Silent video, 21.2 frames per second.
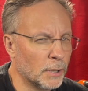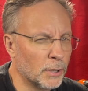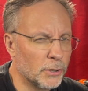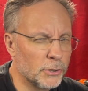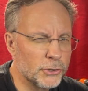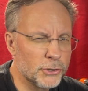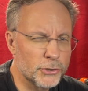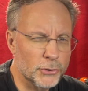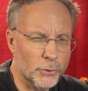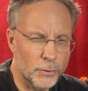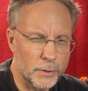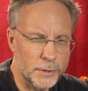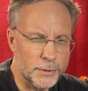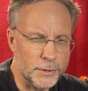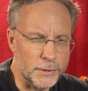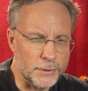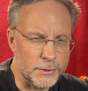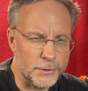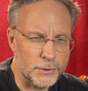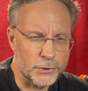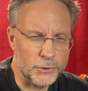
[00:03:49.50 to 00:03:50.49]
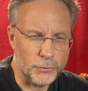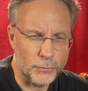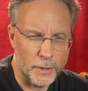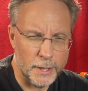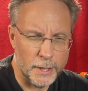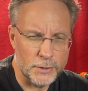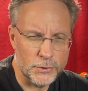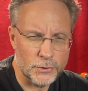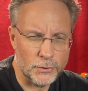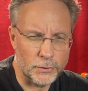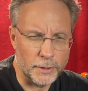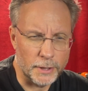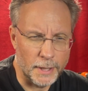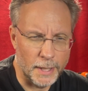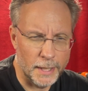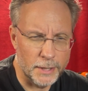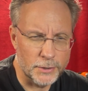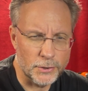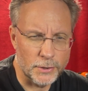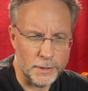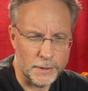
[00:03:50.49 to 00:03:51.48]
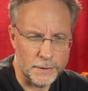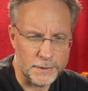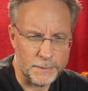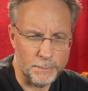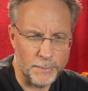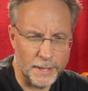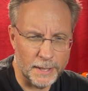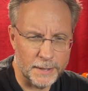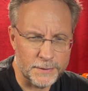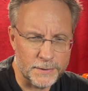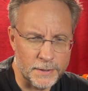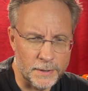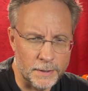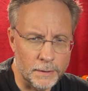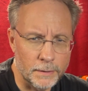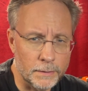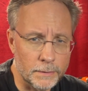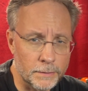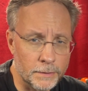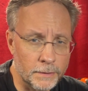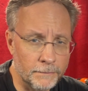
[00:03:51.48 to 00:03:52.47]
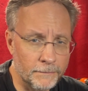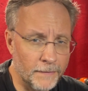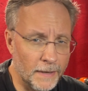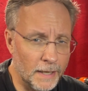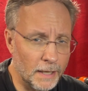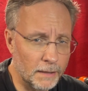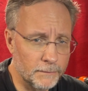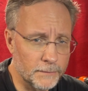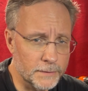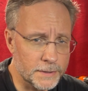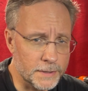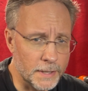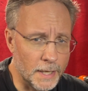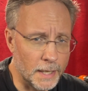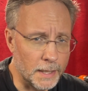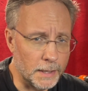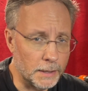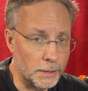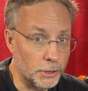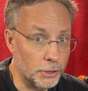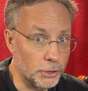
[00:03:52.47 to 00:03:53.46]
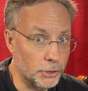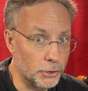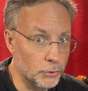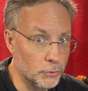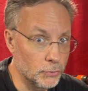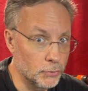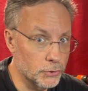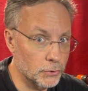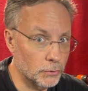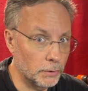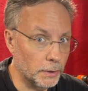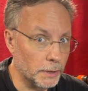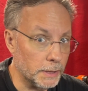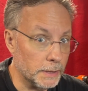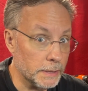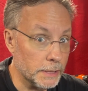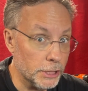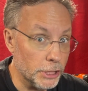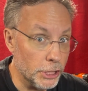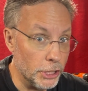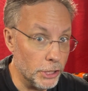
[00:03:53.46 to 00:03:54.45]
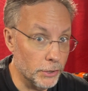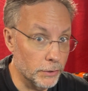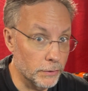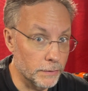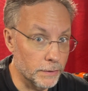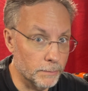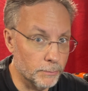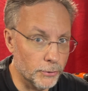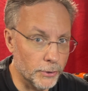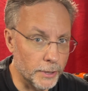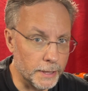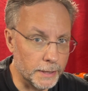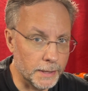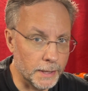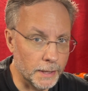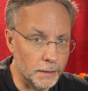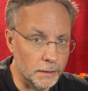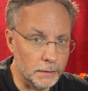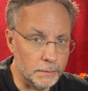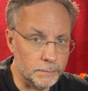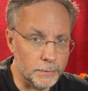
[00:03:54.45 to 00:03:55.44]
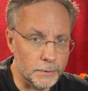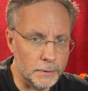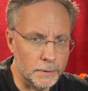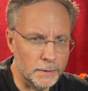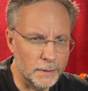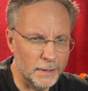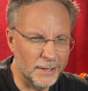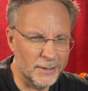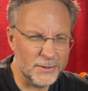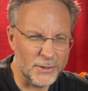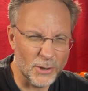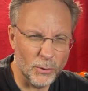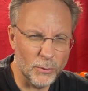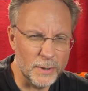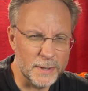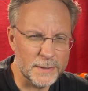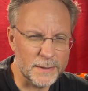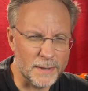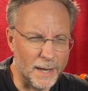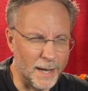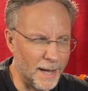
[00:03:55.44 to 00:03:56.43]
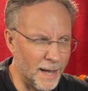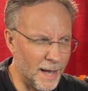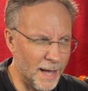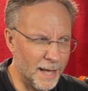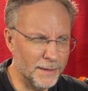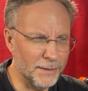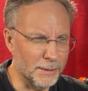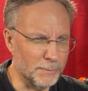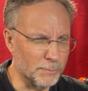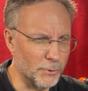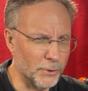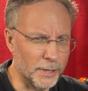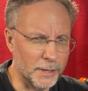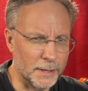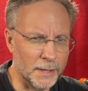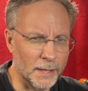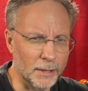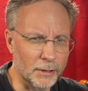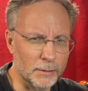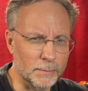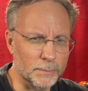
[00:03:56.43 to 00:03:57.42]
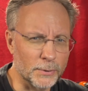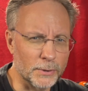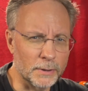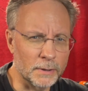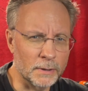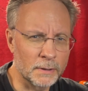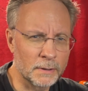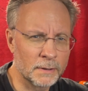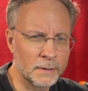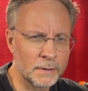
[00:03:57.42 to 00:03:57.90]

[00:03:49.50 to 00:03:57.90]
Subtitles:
George is strangely hedging his bets here. The valve is not usually near the brake caliper, it's always on the brake caliper.